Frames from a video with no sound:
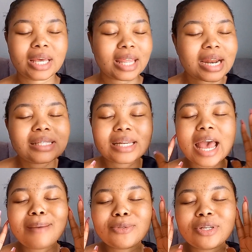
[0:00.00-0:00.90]
That is an
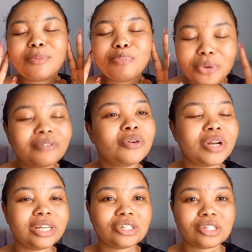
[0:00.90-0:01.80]
absolutely beautiful
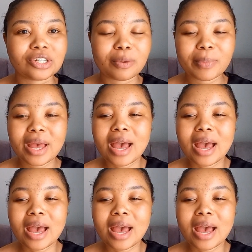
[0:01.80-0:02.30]
relationship.